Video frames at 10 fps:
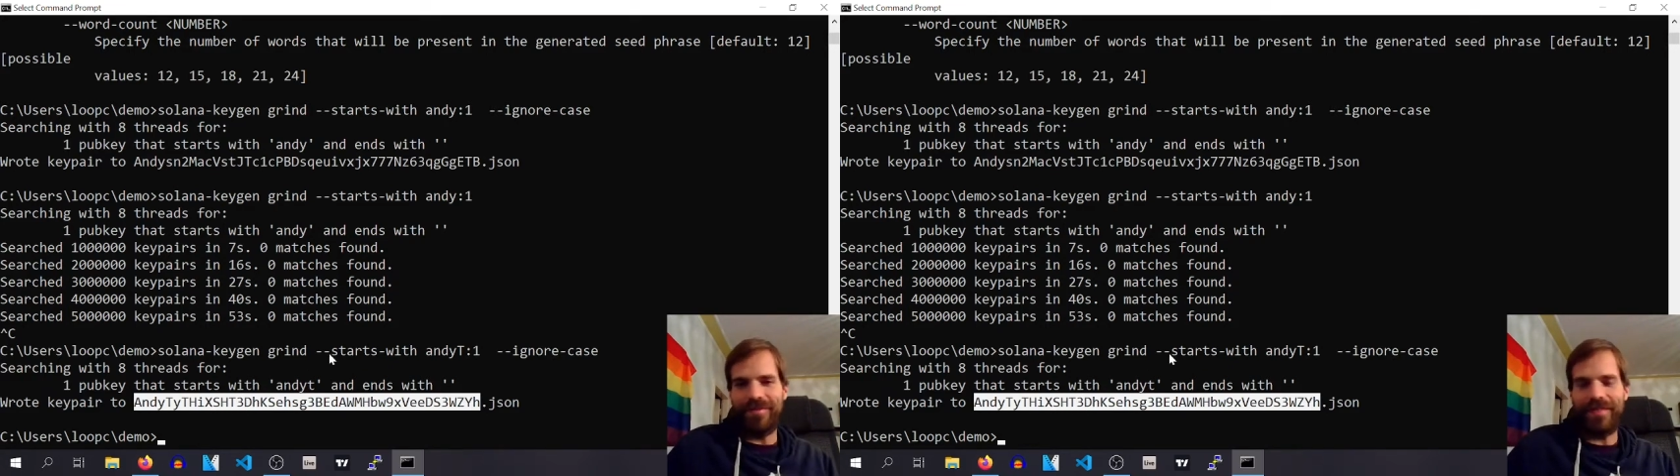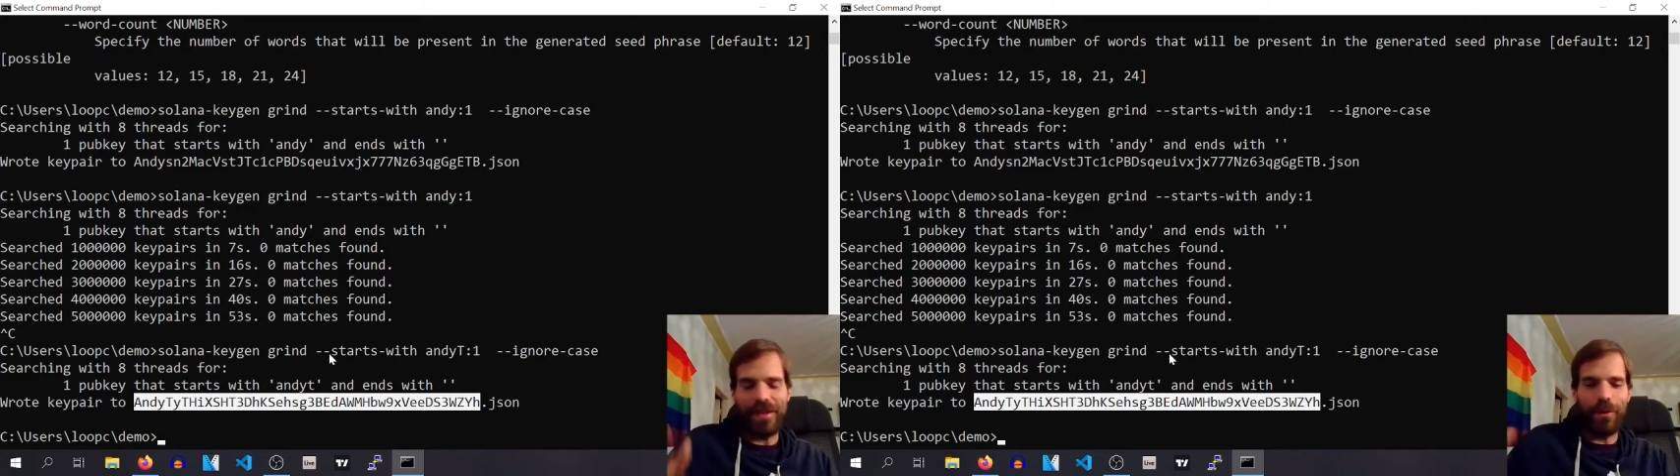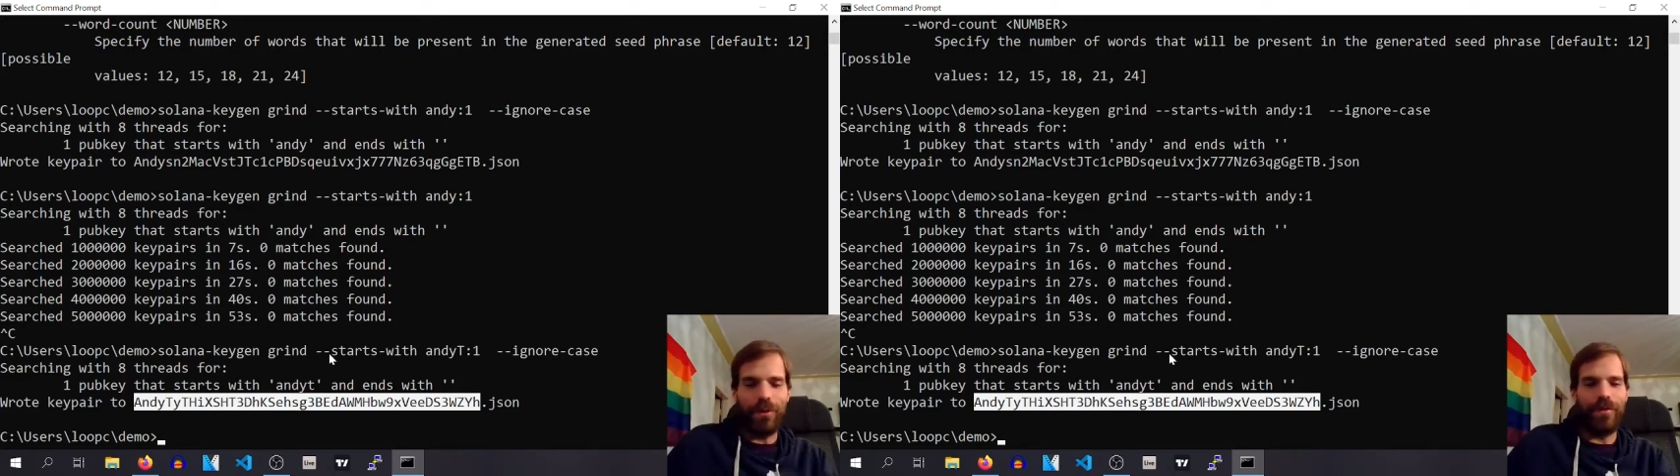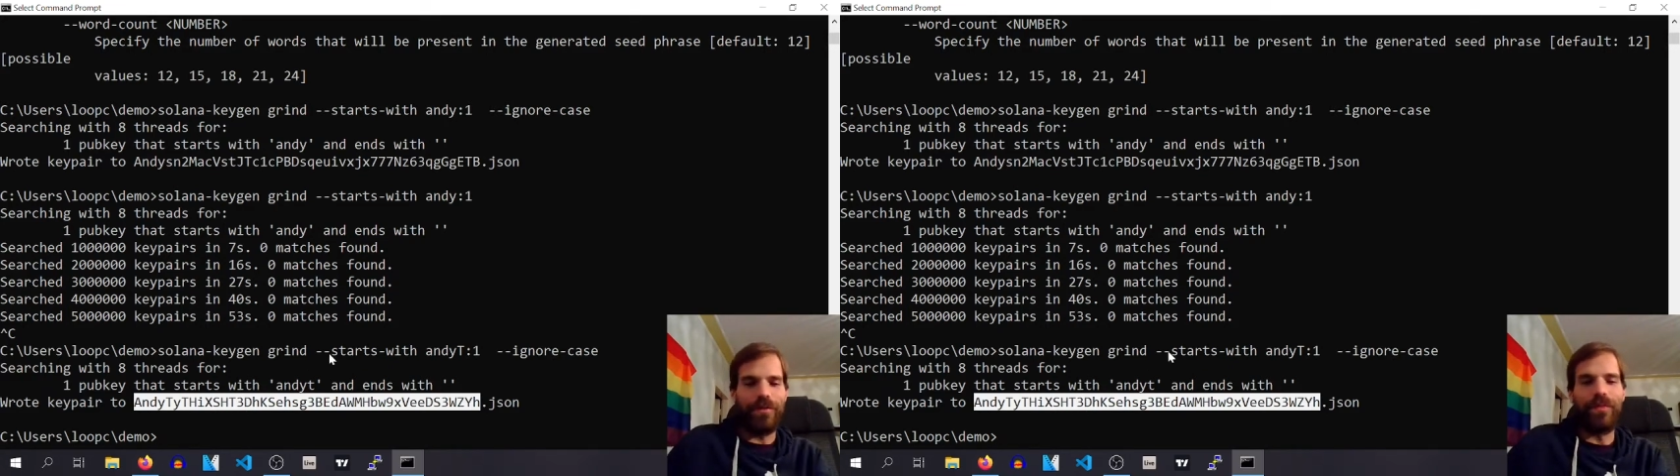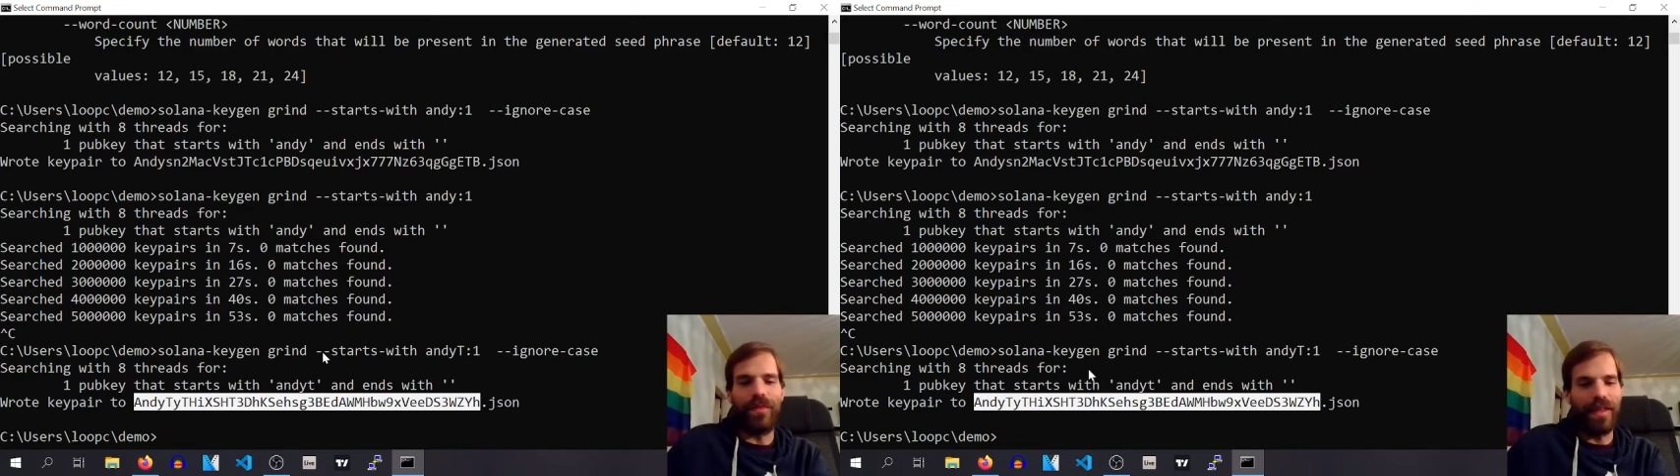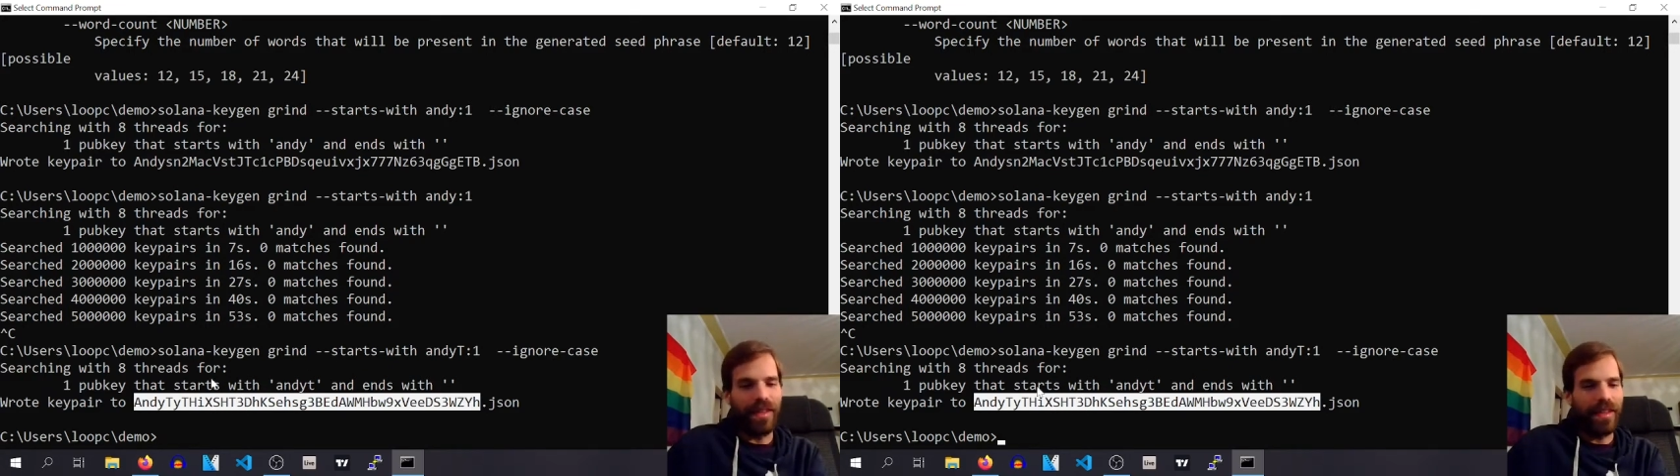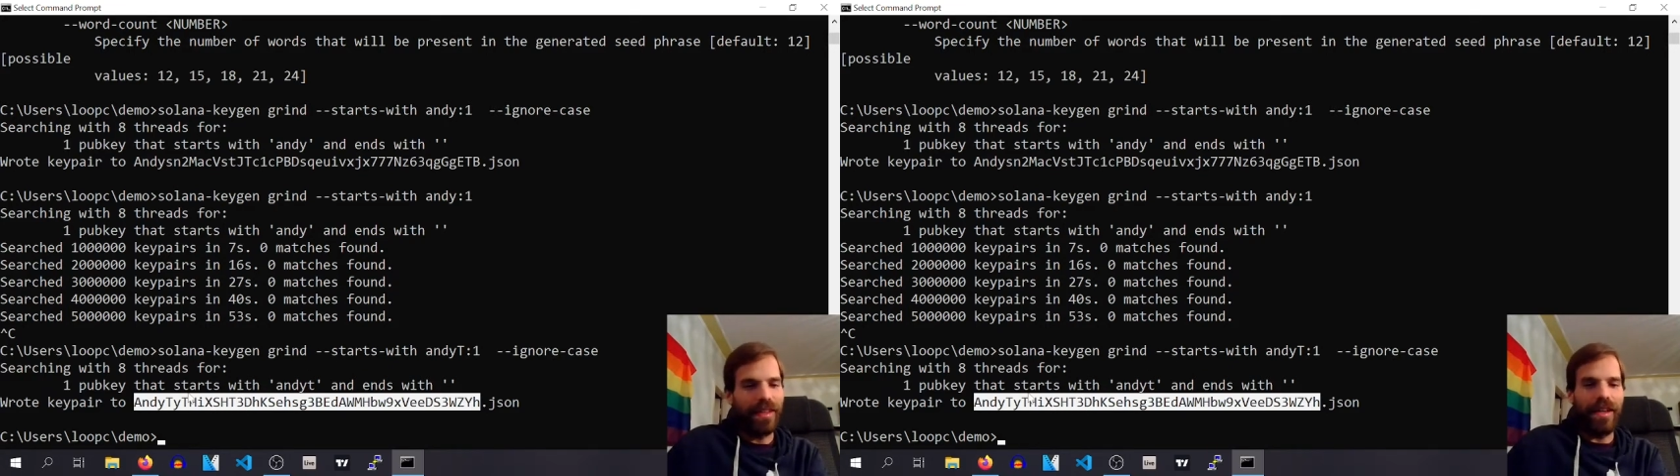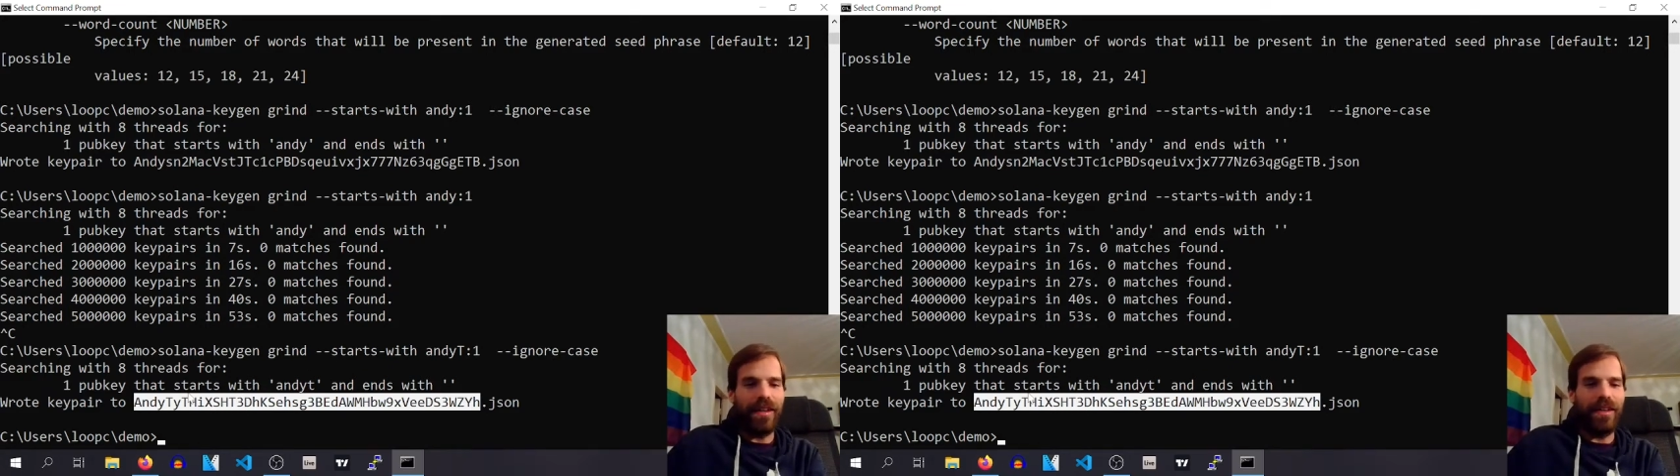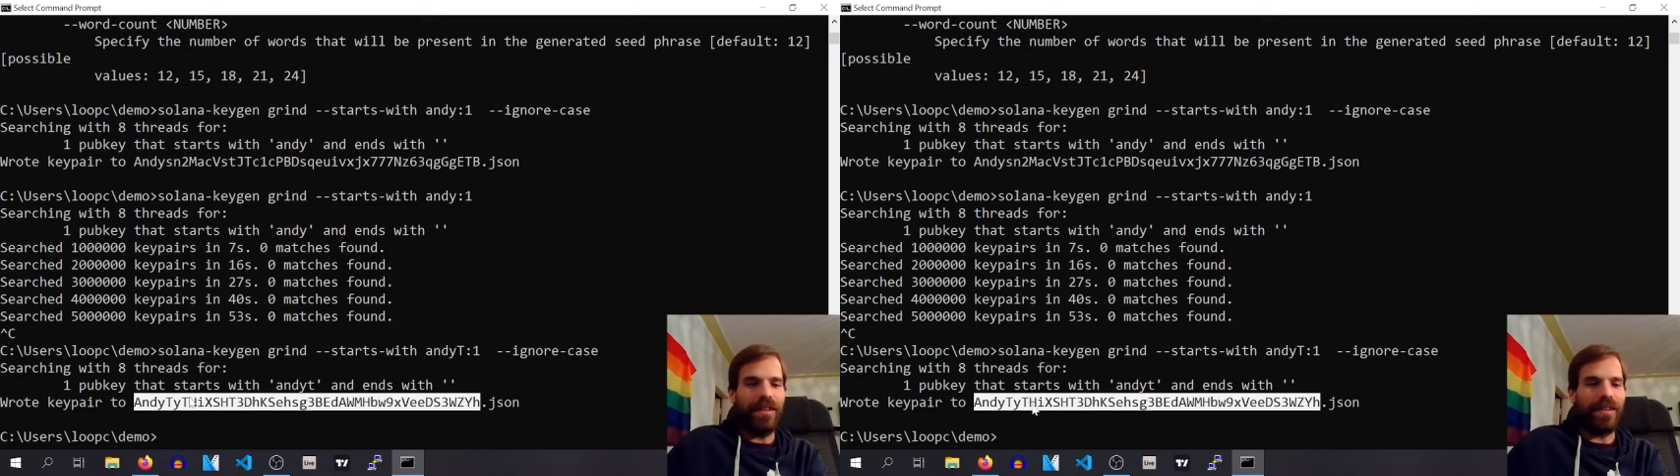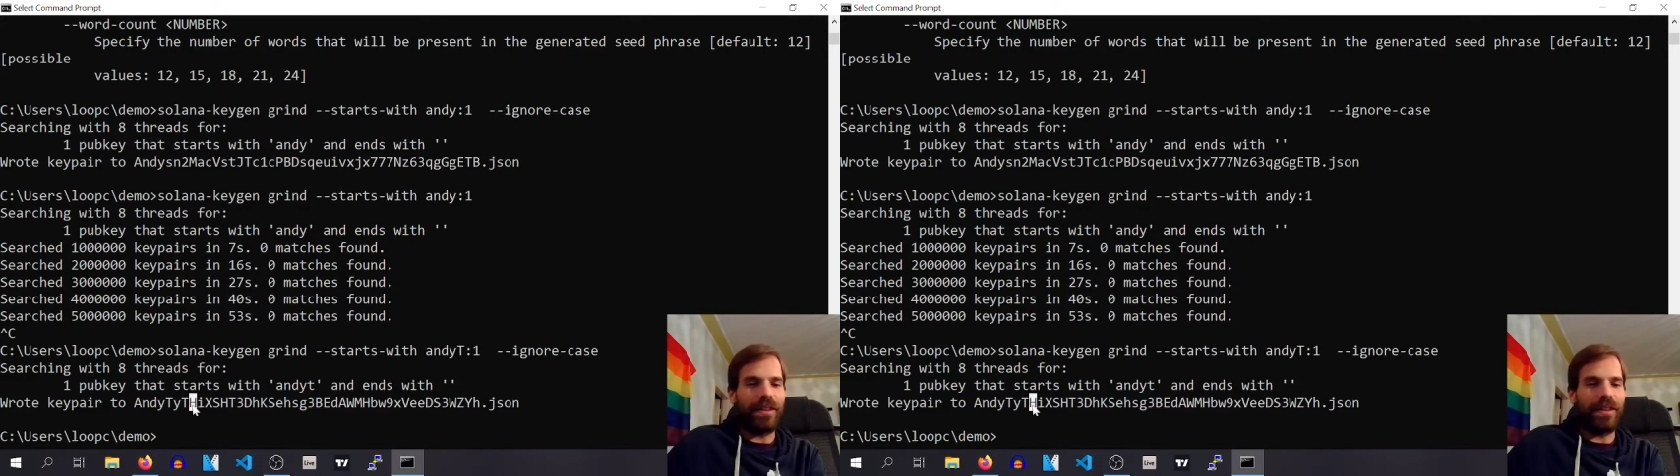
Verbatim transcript: the whole uh,